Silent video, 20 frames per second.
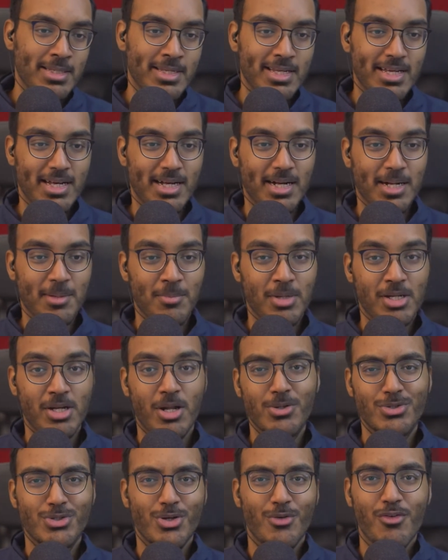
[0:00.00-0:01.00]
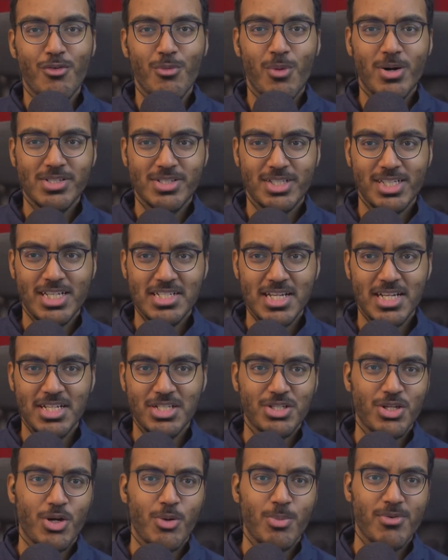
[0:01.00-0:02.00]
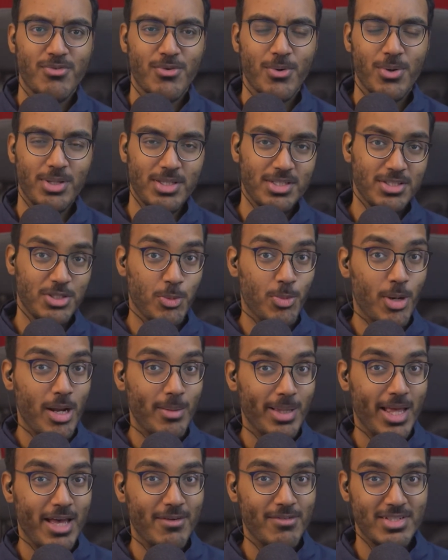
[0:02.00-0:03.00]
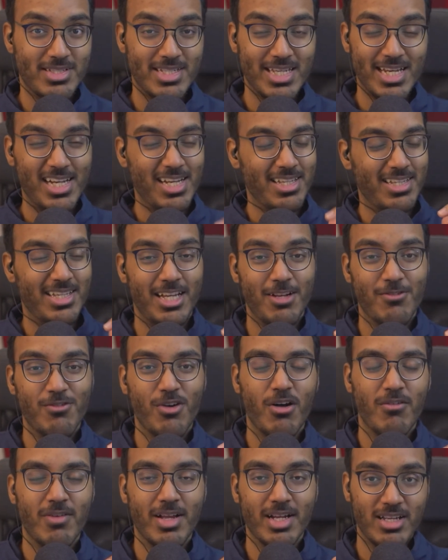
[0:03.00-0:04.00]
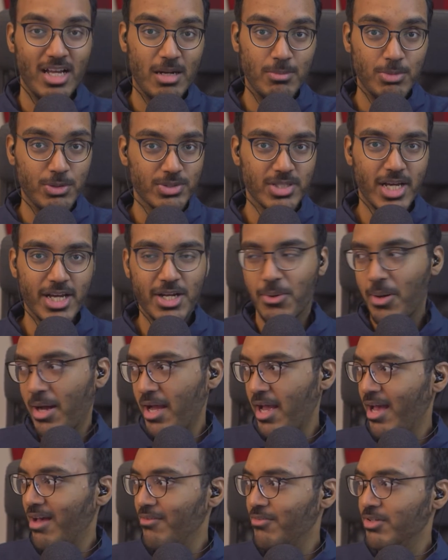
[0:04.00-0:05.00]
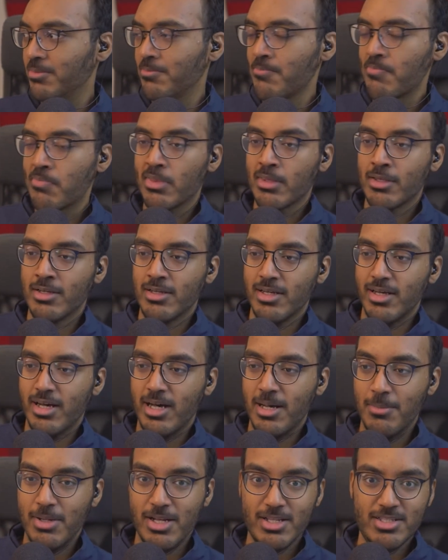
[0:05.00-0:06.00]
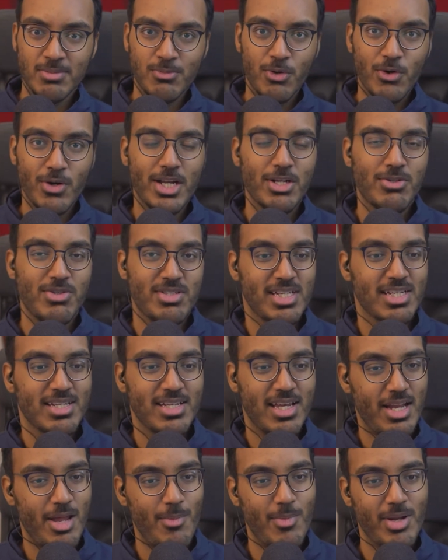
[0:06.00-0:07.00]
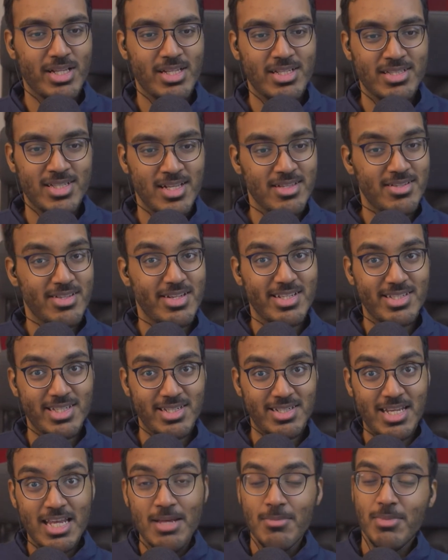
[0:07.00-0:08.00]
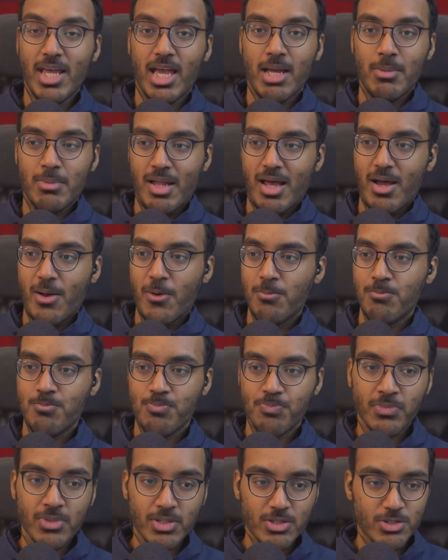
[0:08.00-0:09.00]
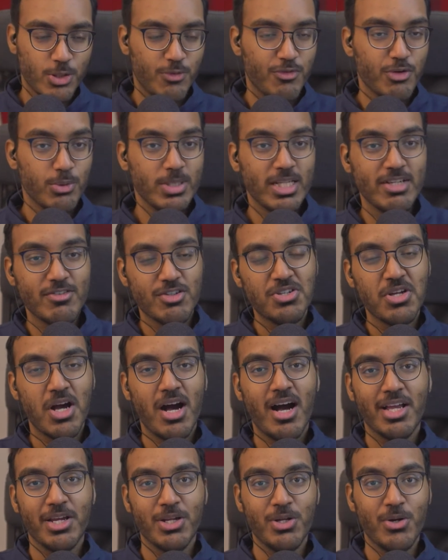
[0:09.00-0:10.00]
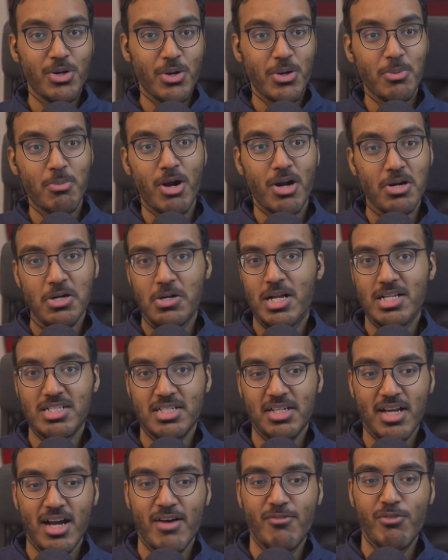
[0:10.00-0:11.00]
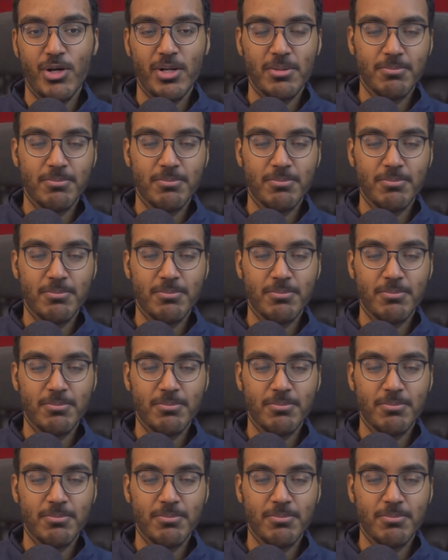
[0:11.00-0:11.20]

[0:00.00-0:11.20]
And also, if you watched any tennis show before this, you probably haven't seen anything involving doubles. I know I haven't. And it's a more interesting dynamic in the sense that it's a team game now. So if you leave a shot, your partner has to cover it.